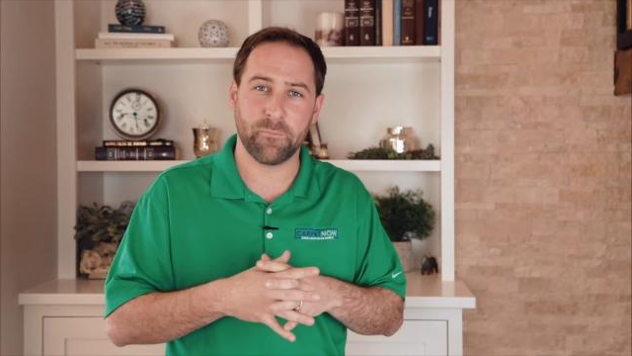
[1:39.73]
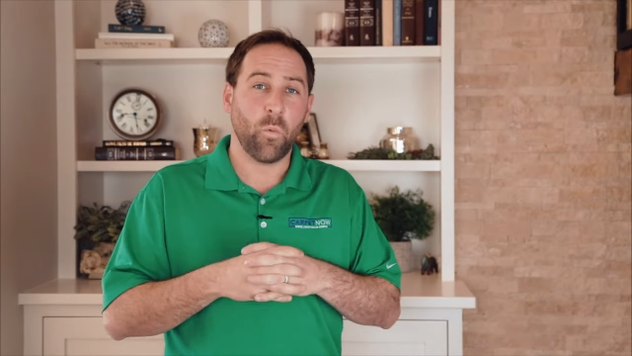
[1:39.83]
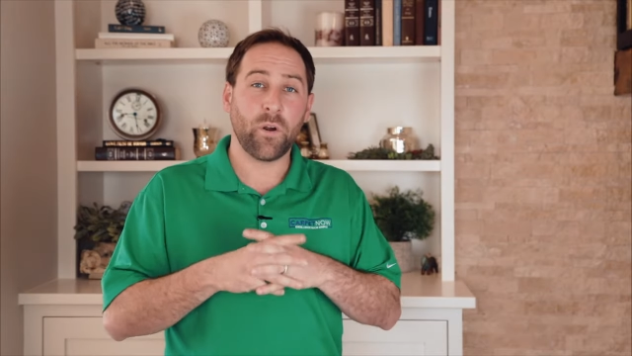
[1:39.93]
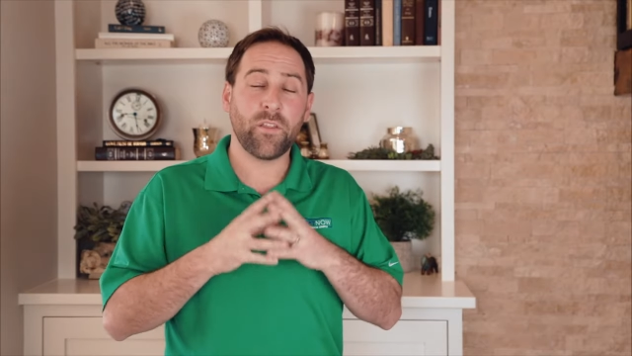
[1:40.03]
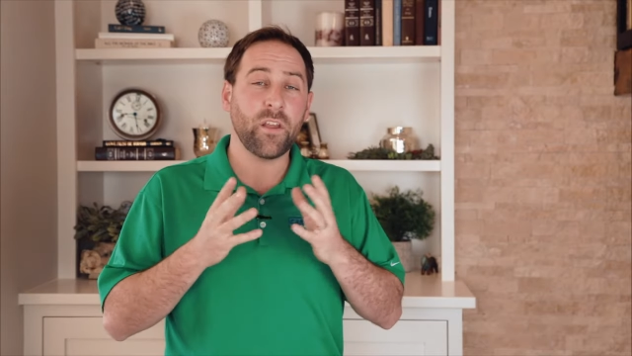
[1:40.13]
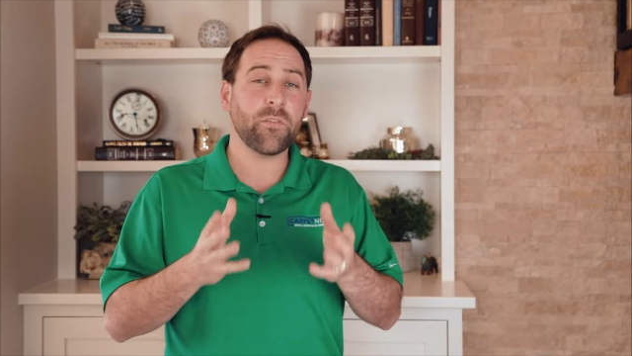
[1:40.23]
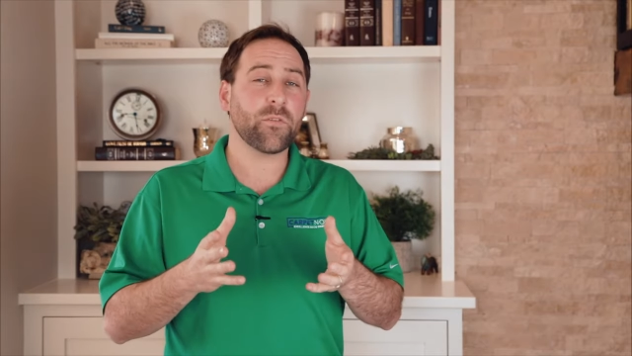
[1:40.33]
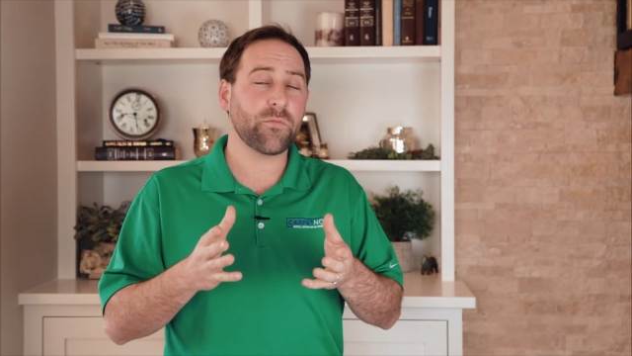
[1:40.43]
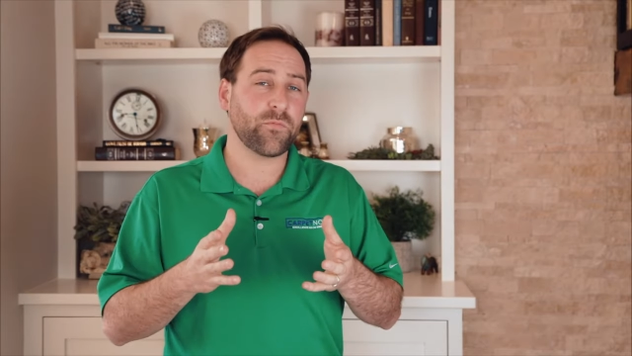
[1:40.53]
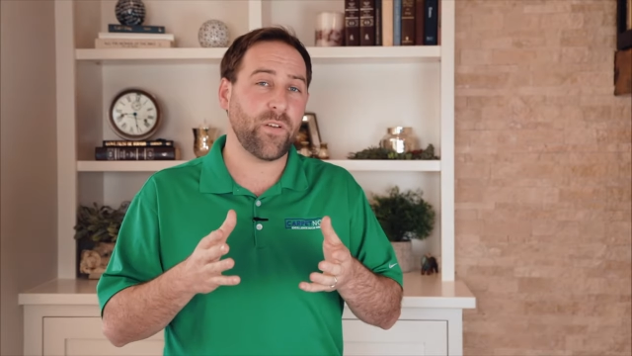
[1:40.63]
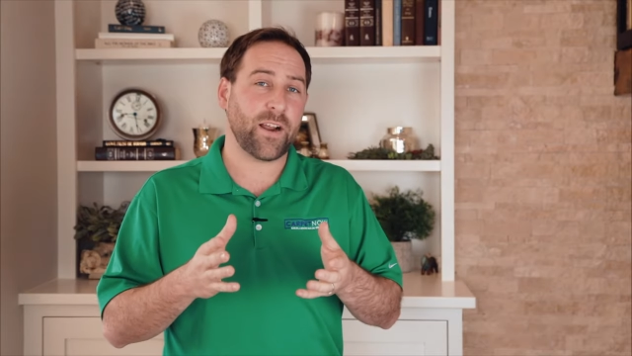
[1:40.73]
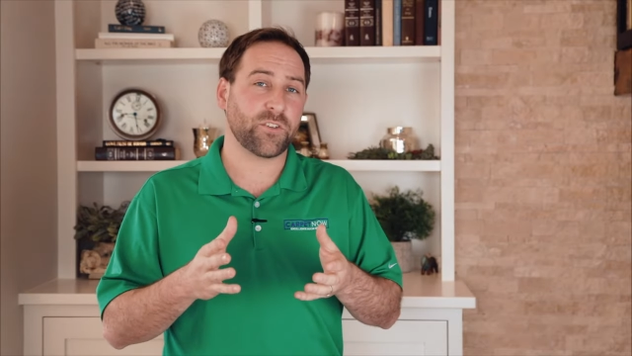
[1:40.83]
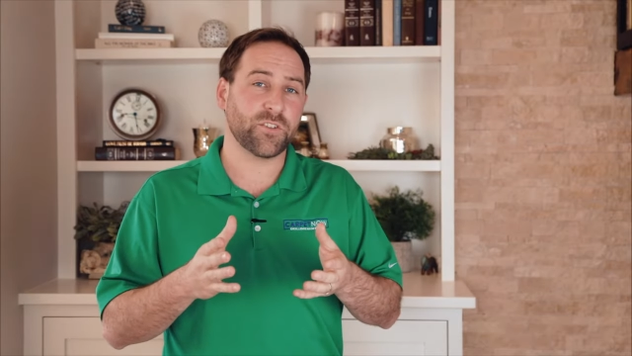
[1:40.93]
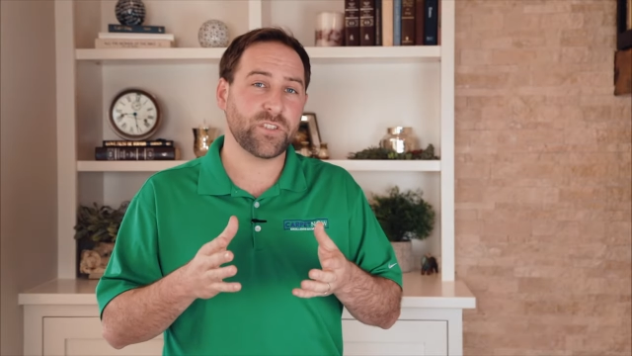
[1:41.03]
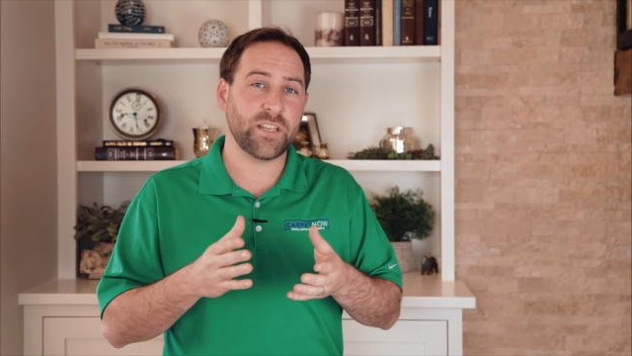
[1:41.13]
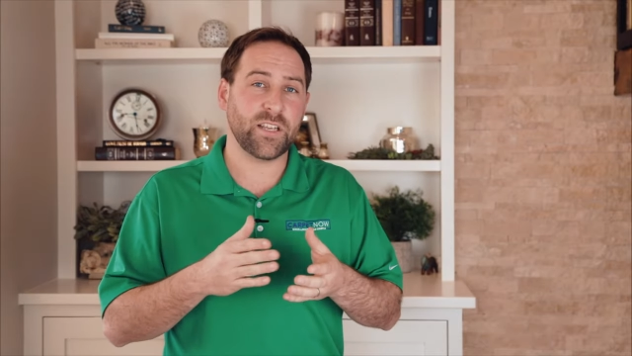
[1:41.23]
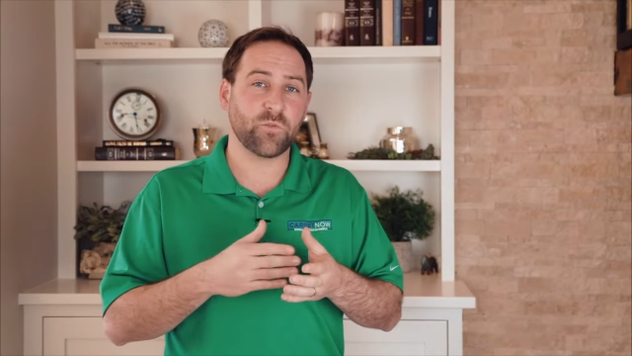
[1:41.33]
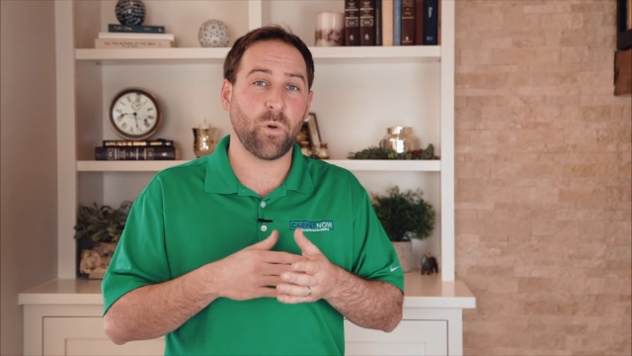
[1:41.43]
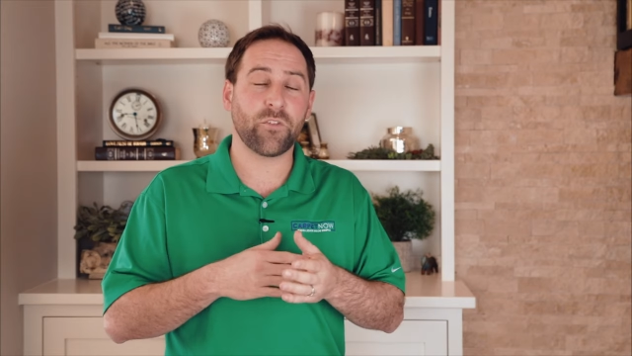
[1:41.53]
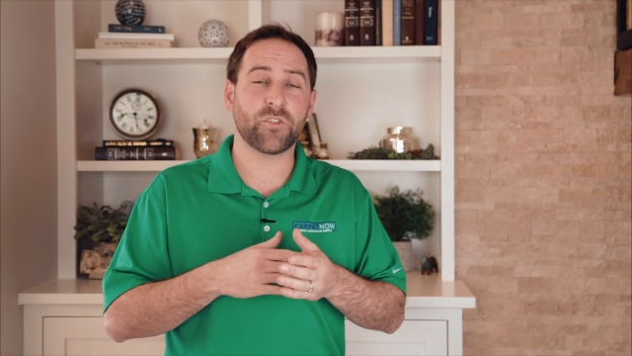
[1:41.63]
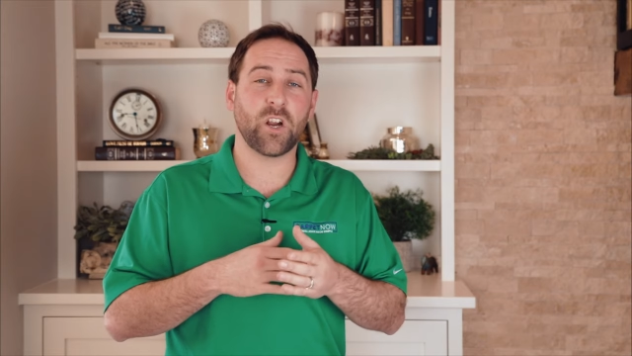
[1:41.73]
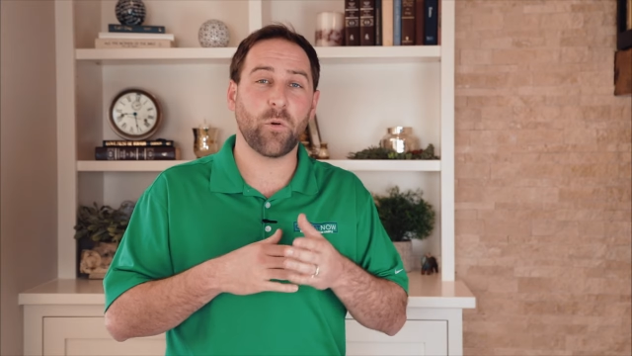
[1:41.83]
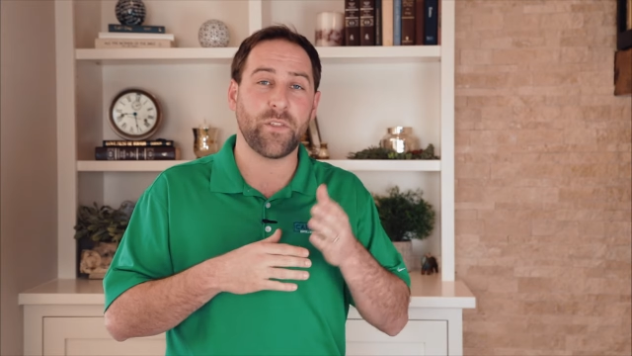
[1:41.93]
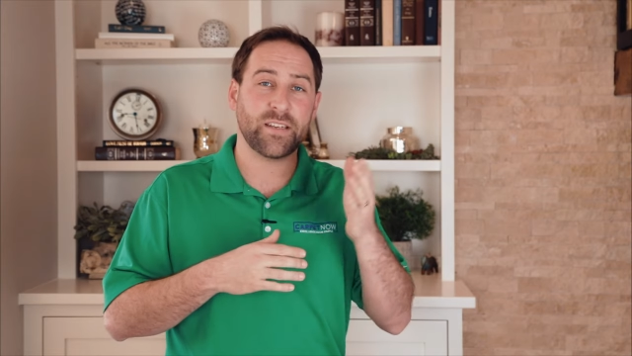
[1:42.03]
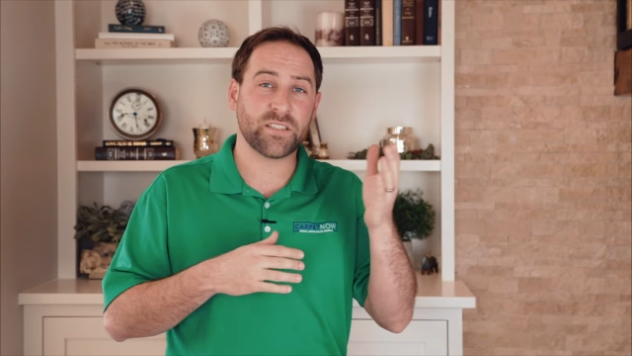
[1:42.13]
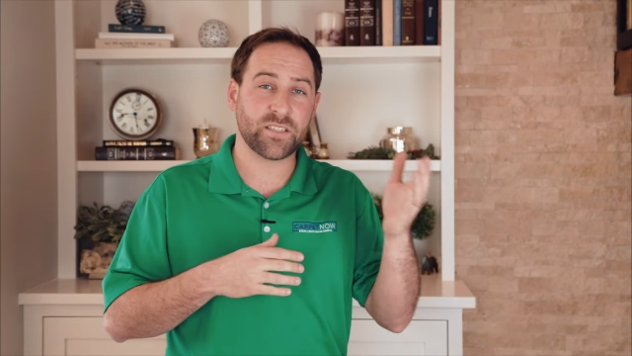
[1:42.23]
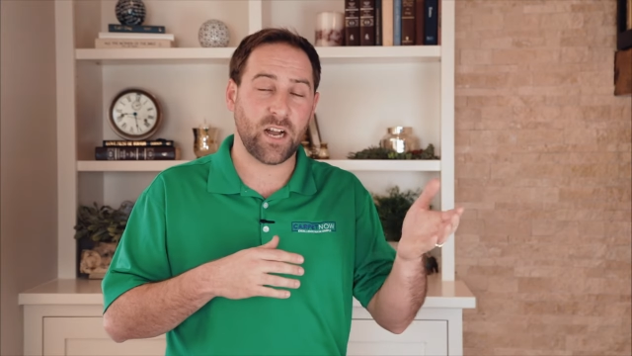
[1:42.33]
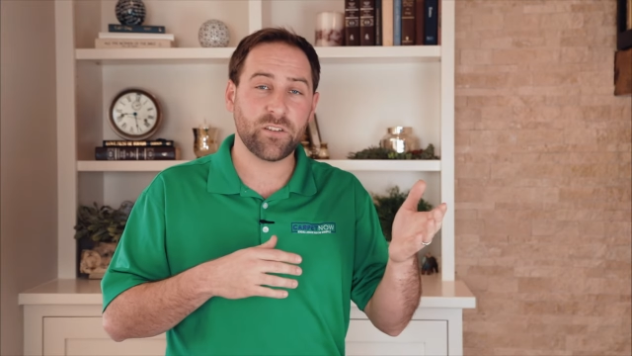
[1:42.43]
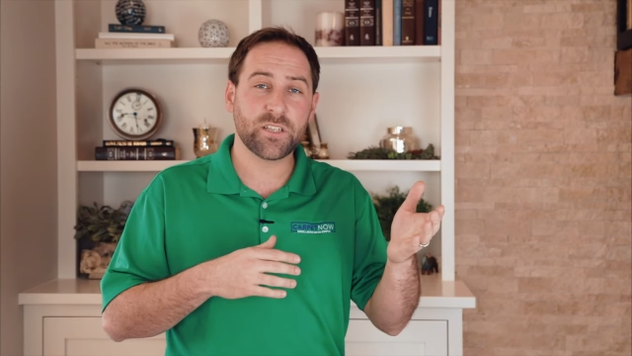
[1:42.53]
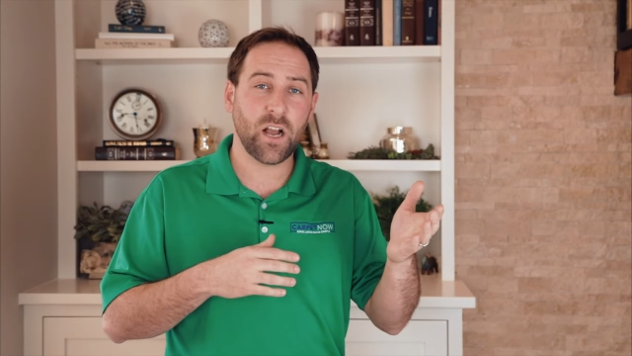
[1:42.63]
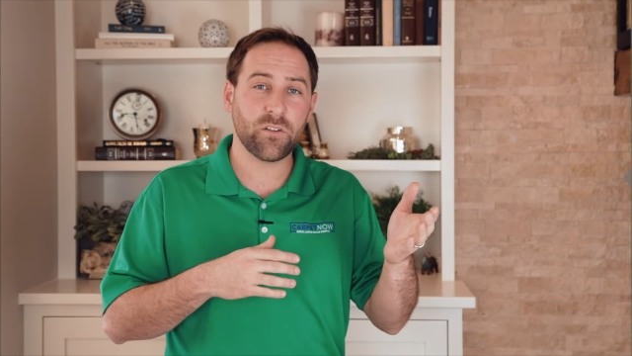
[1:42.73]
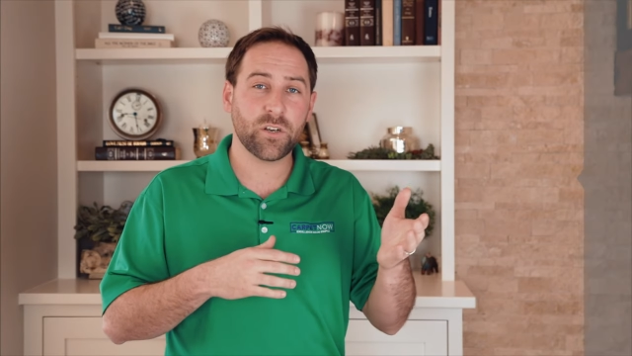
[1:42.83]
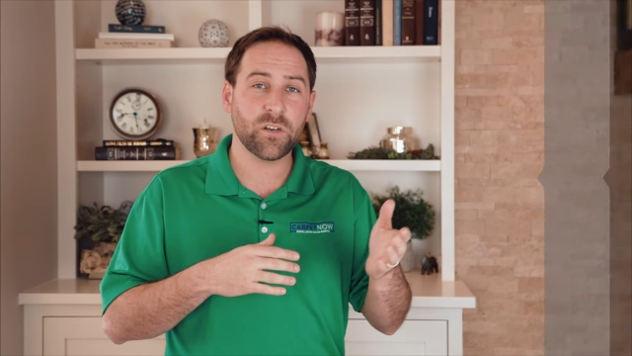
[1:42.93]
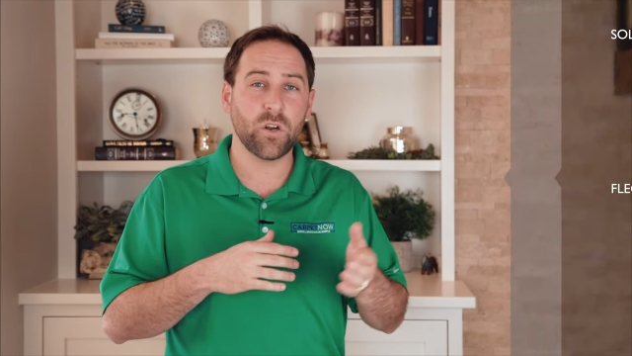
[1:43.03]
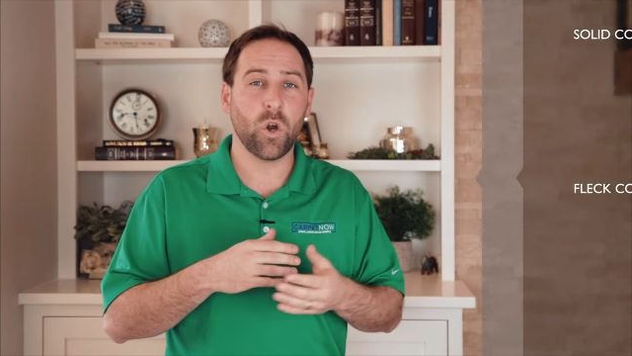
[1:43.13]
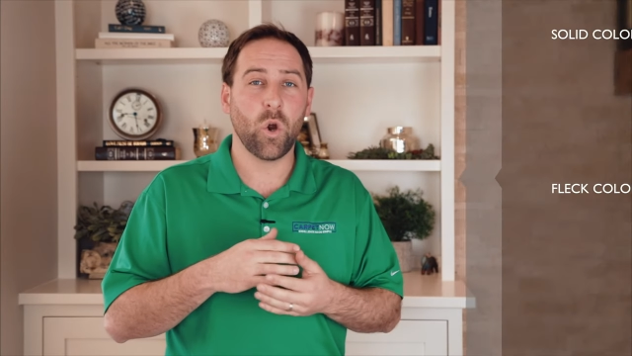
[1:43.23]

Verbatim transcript: One of the other factors is whether to go with a solid color